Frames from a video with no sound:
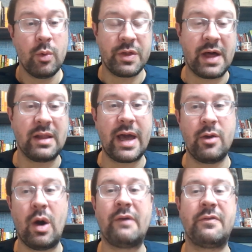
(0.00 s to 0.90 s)
with LA,
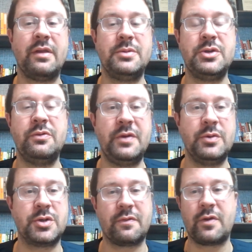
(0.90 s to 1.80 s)
who offered them 2
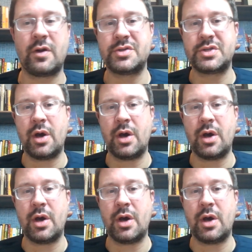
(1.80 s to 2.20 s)
future firsts.